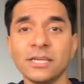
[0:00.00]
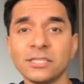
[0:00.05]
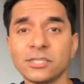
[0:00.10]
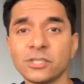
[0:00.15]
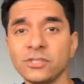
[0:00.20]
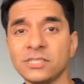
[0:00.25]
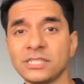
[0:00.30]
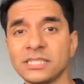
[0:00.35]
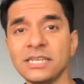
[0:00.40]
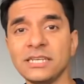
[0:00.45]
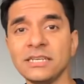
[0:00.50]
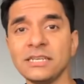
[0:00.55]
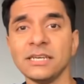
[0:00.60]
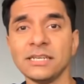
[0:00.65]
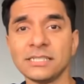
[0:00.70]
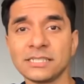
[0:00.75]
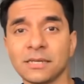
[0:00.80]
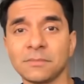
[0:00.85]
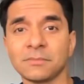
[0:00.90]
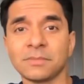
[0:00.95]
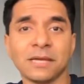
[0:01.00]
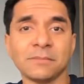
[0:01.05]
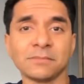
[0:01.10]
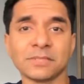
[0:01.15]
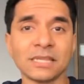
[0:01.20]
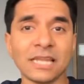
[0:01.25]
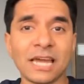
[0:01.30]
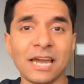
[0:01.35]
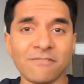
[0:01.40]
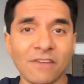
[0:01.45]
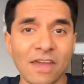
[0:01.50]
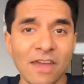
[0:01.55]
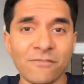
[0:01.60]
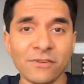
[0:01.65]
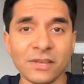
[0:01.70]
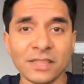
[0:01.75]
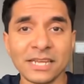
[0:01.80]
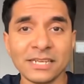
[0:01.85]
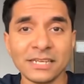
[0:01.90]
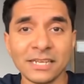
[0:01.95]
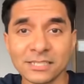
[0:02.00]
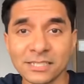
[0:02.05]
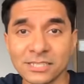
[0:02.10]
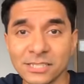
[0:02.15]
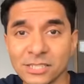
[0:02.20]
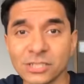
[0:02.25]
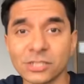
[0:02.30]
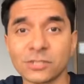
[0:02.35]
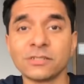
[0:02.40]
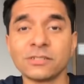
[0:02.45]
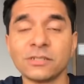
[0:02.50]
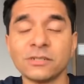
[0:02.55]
So you see, sometimes in life, everything doesn't just